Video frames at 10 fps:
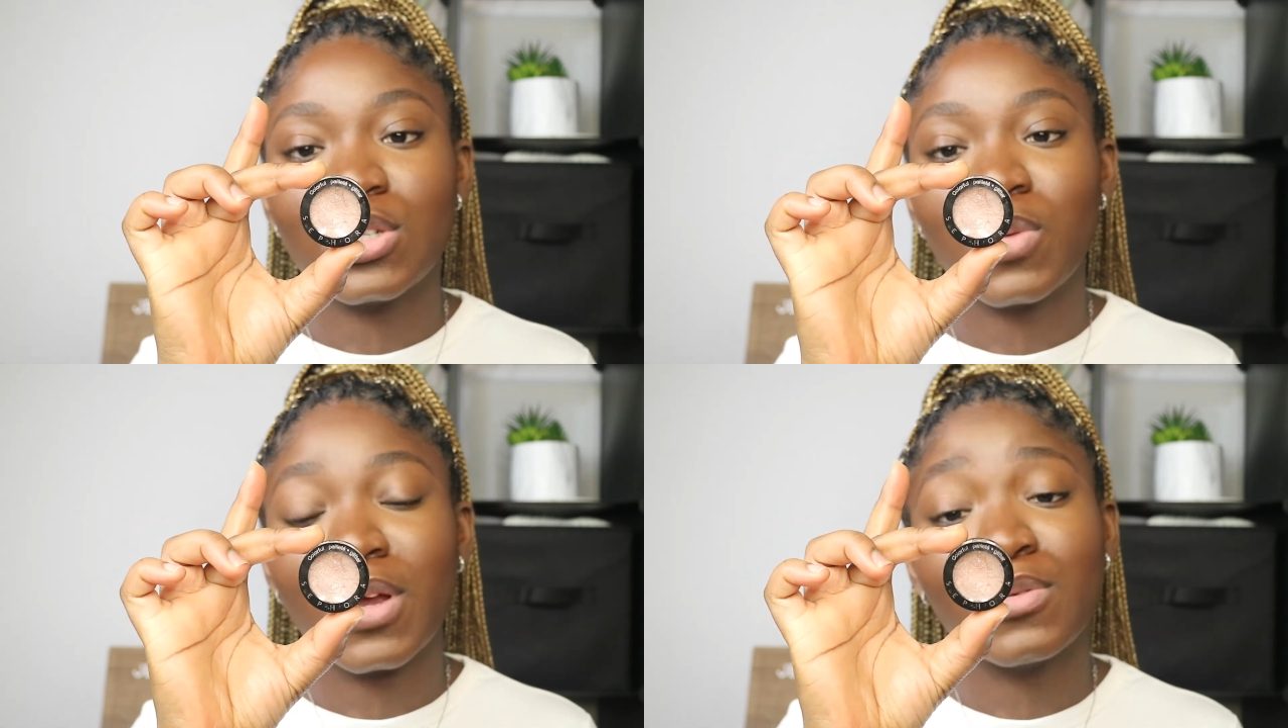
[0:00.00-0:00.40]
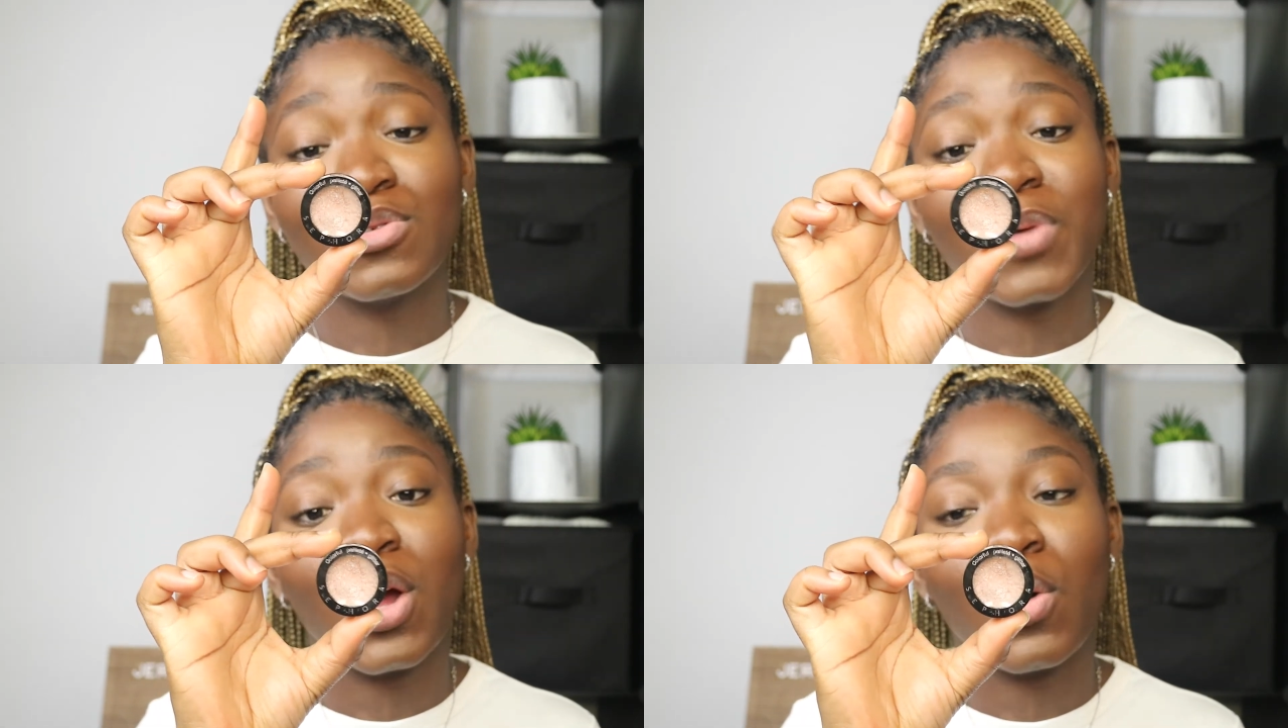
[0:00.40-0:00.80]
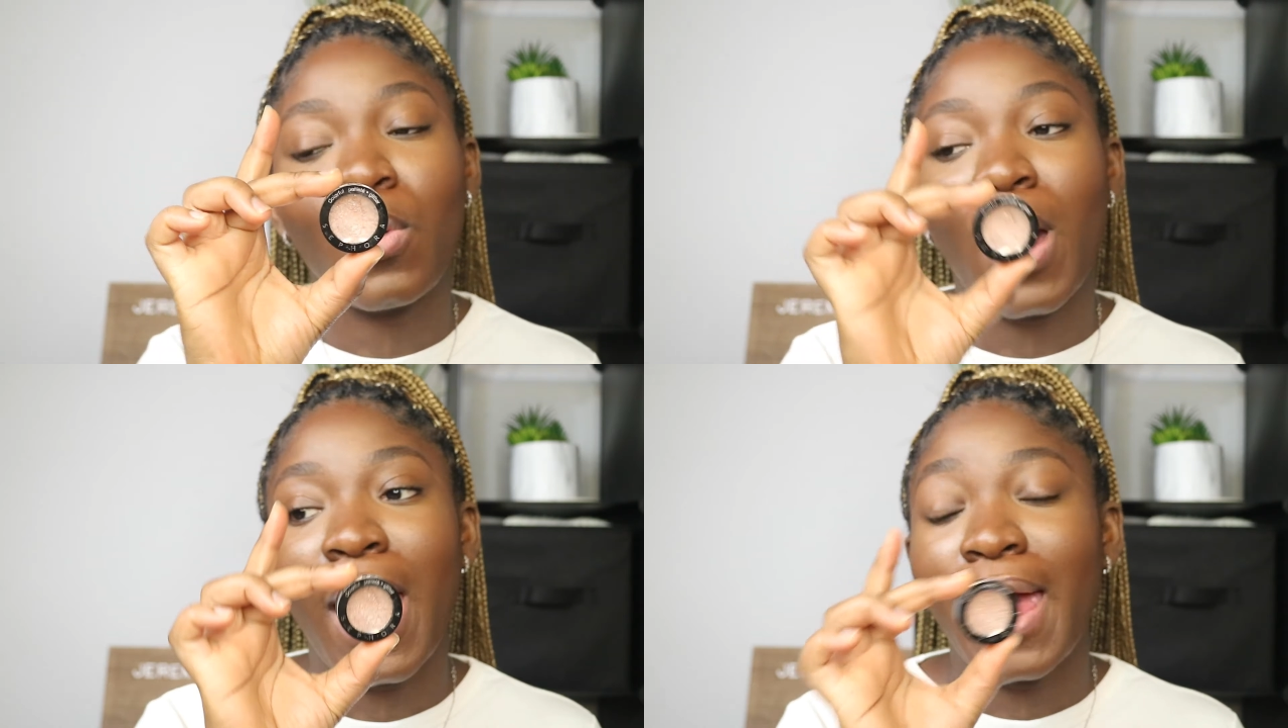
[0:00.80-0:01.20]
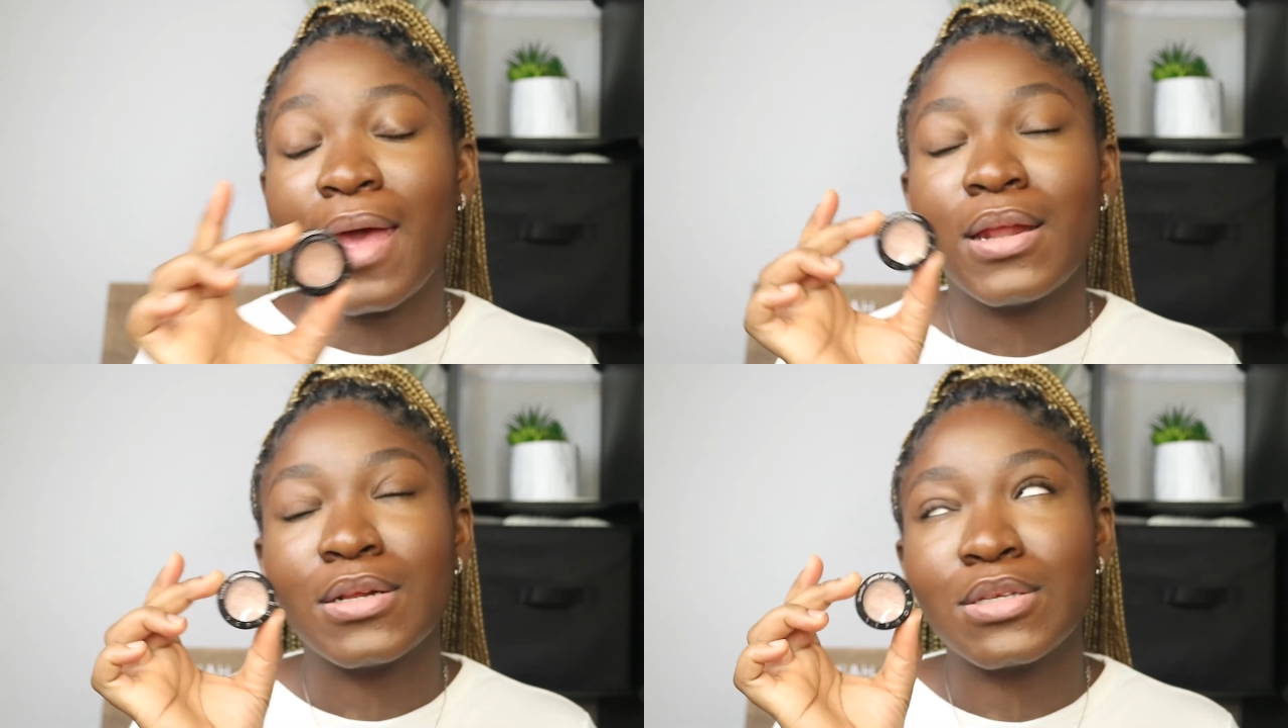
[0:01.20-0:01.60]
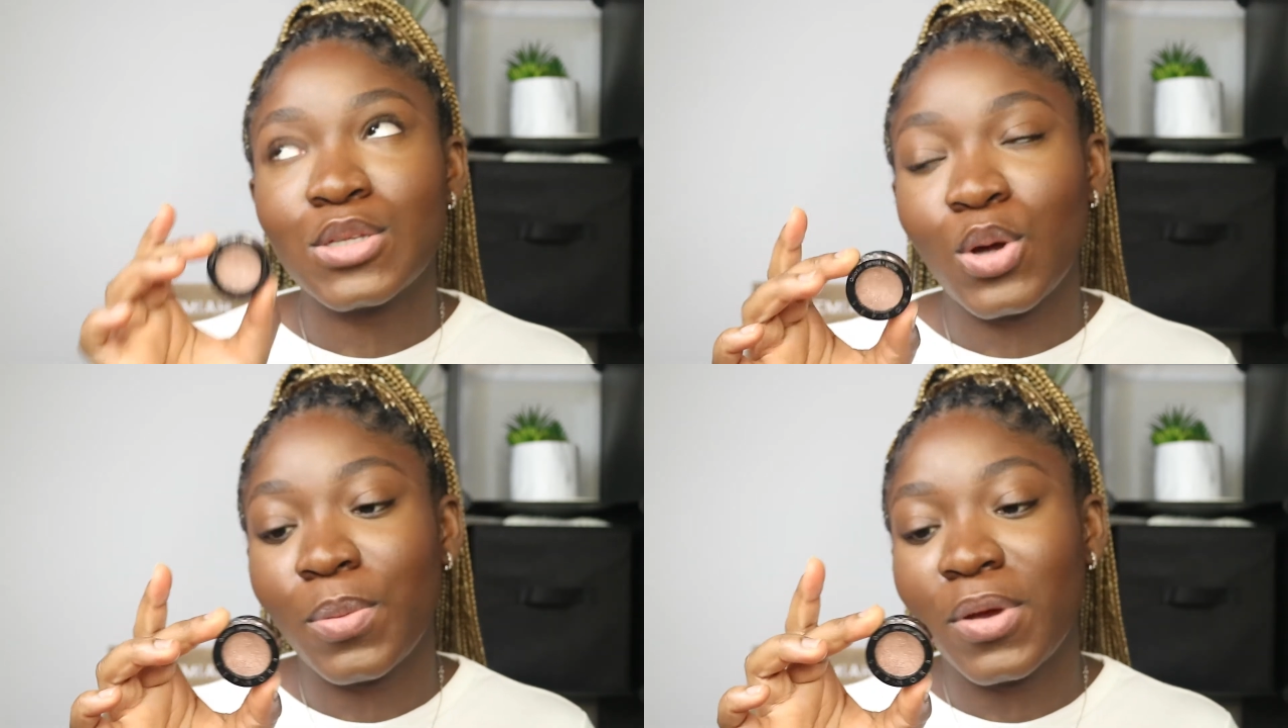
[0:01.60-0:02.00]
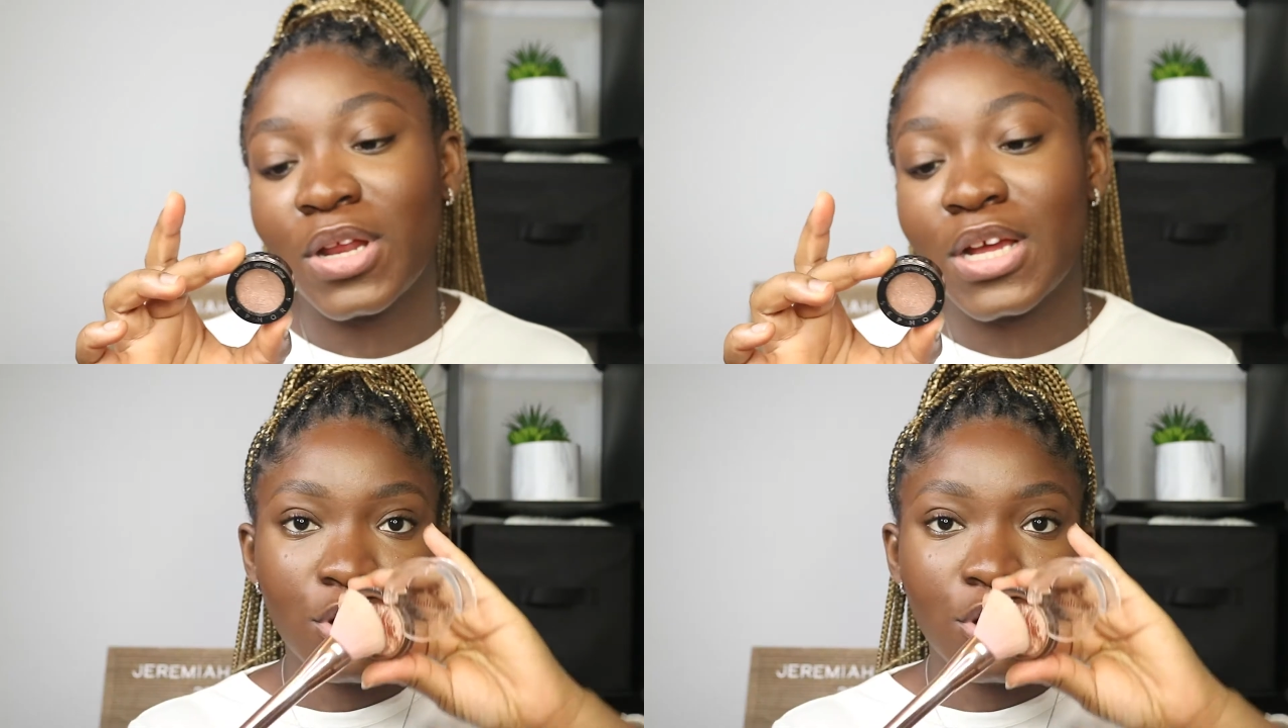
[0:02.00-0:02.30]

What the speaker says: Twinkle Twinkle, and it's so pretty.